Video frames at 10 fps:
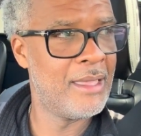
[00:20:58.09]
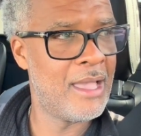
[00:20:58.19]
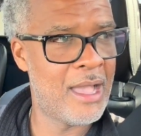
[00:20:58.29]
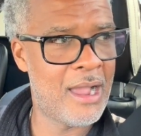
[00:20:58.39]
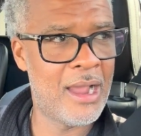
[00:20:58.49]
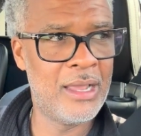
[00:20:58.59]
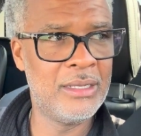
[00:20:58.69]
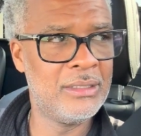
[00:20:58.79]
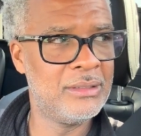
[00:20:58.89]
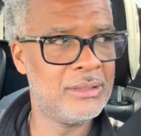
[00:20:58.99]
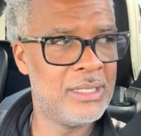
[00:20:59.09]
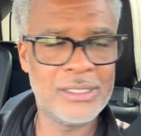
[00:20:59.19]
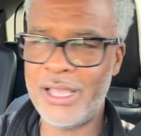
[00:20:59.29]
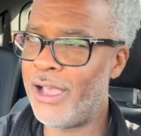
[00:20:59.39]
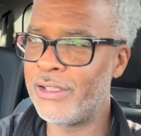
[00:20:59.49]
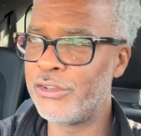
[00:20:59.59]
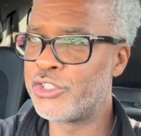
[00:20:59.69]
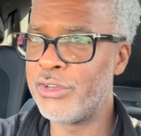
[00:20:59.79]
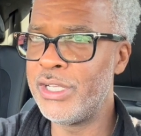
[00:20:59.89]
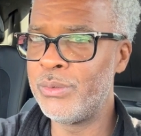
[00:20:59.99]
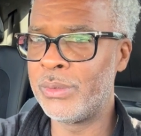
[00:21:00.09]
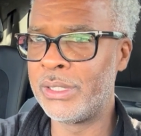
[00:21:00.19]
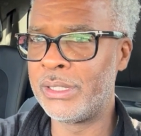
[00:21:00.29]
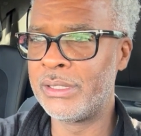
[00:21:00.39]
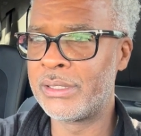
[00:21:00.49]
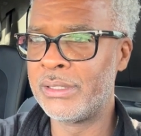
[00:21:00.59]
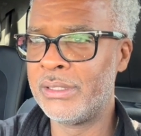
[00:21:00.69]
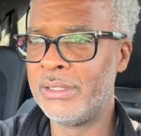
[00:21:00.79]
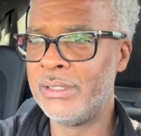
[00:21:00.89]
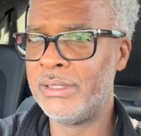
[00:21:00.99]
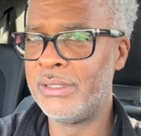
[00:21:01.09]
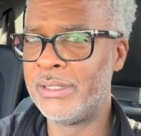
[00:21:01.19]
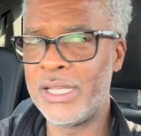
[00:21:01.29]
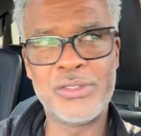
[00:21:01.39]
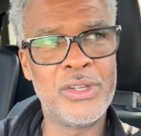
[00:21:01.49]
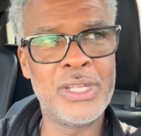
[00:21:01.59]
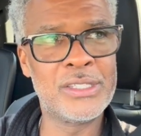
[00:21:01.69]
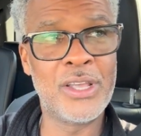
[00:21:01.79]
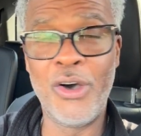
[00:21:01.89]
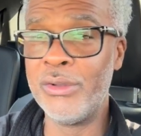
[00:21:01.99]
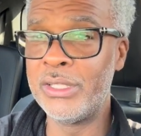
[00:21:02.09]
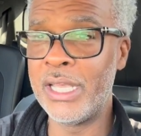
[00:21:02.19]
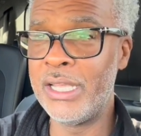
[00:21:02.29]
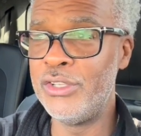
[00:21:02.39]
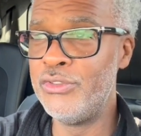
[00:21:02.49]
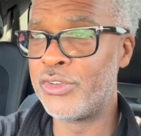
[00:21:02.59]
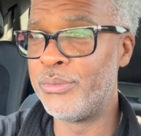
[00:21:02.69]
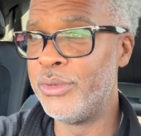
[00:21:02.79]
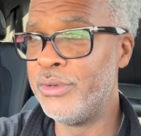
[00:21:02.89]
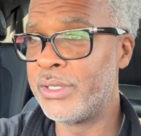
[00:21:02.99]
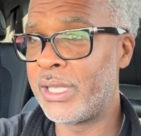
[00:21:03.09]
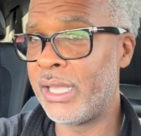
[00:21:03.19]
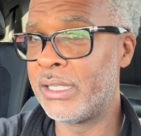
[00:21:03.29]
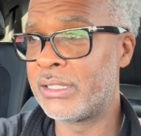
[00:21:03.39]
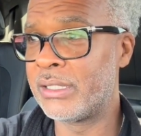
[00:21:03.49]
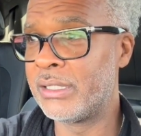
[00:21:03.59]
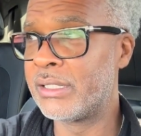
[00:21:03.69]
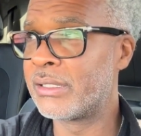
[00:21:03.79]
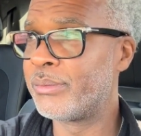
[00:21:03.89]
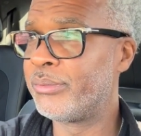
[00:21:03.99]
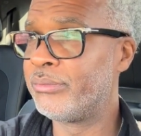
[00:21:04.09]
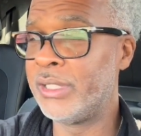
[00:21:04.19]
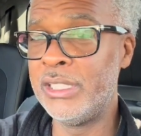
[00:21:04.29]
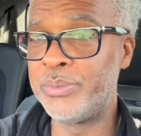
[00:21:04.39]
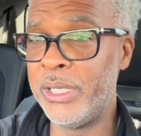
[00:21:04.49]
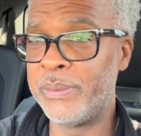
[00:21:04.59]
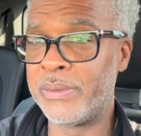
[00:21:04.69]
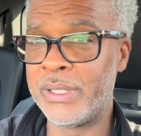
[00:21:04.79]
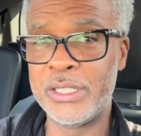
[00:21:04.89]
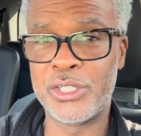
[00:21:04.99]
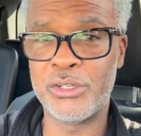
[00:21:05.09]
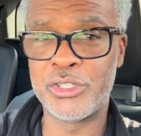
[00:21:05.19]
All right? That's all your dream was. That's the only thing you've communicated to these people, that your